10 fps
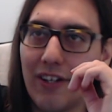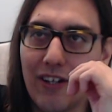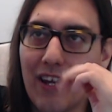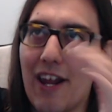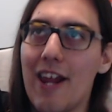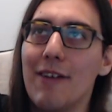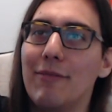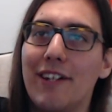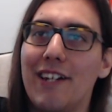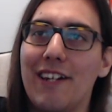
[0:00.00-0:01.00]

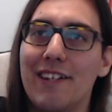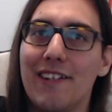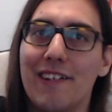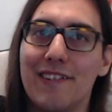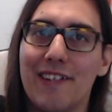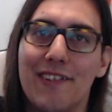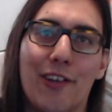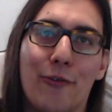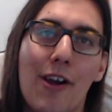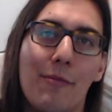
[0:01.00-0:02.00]
Hamlin is
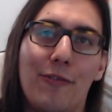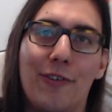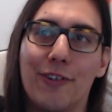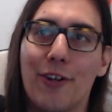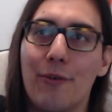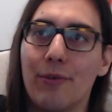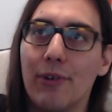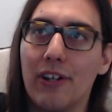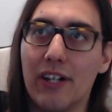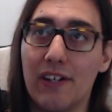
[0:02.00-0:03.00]
incredible. When we
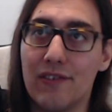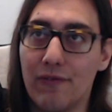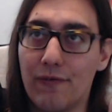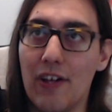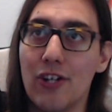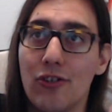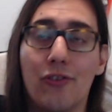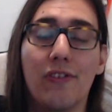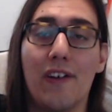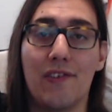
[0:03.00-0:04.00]
look at his finish in
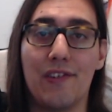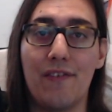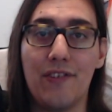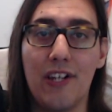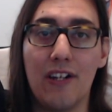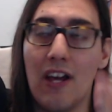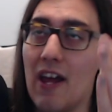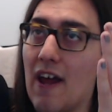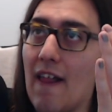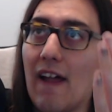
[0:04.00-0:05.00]
2017,
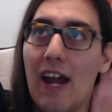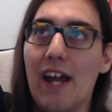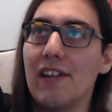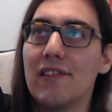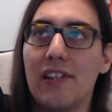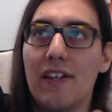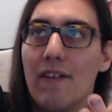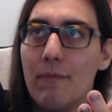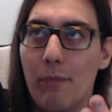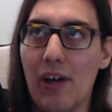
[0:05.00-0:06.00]
has the
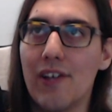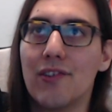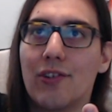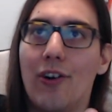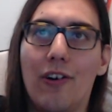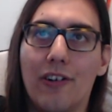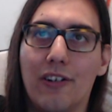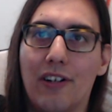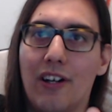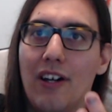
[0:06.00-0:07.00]
best
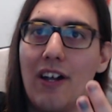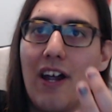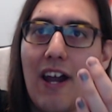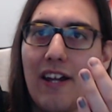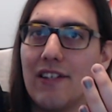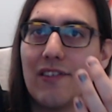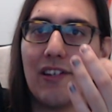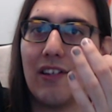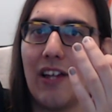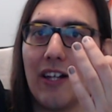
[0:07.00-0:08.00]
car, is
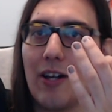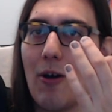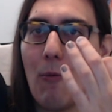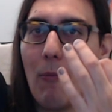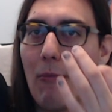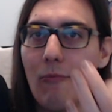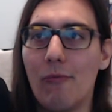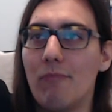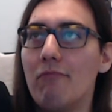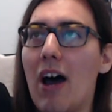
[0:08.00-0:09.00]
like
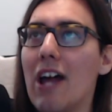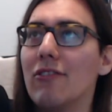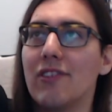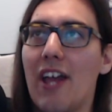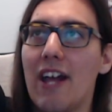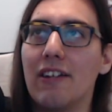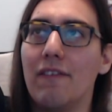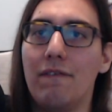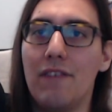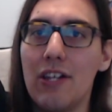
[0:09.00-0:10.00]
miles ahead of the
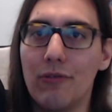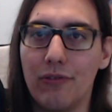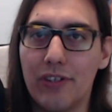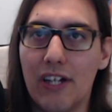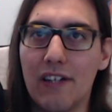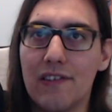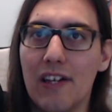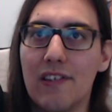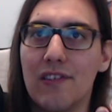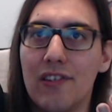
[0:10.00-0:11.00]
field.
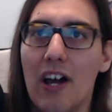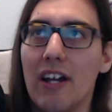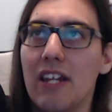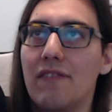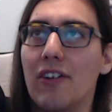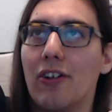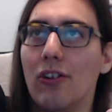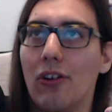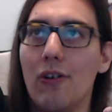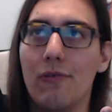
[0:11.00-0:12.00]
It's not even
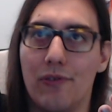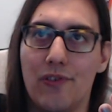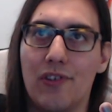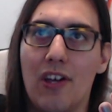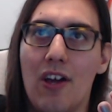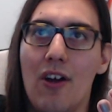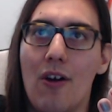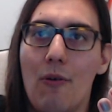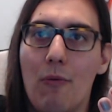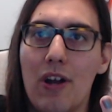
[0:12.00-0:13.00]
close
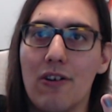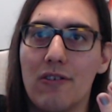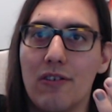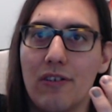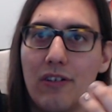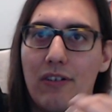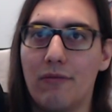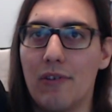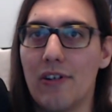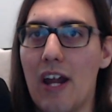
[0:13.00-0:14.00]
where
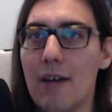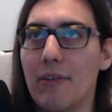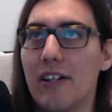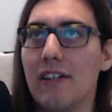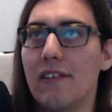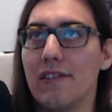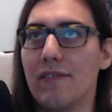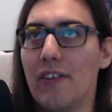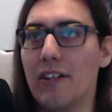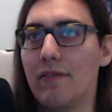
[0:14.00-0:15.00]
Hamlin is.
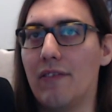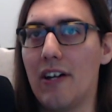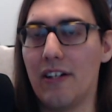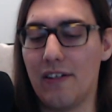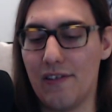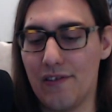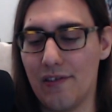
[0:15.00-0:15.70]
If I can find his